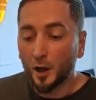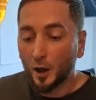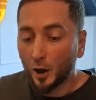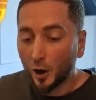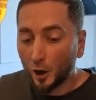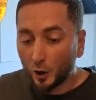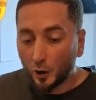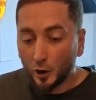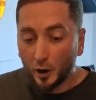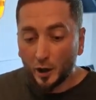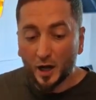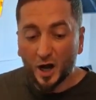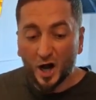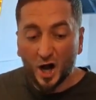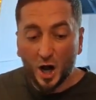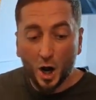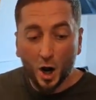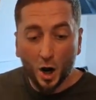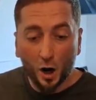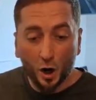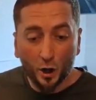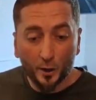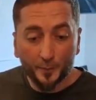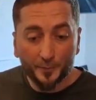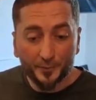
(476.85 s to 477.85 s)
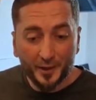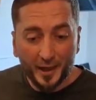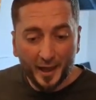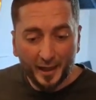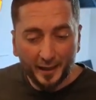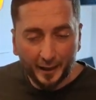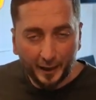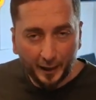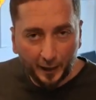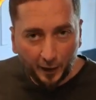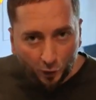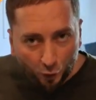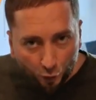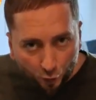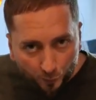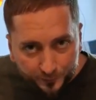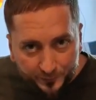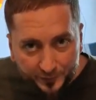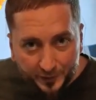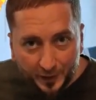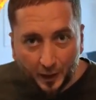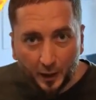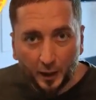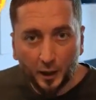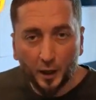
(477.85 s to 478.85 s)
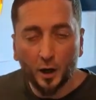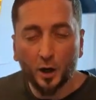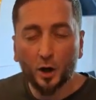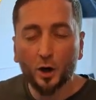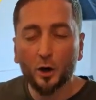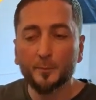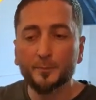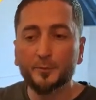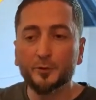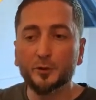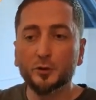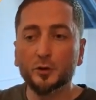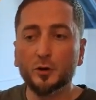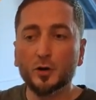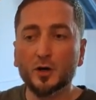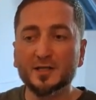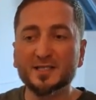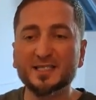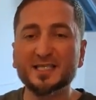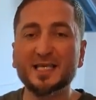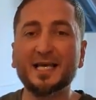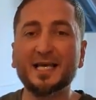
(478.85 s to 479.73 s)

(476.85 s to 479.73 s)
All right, I hope that helped. I hope you guys are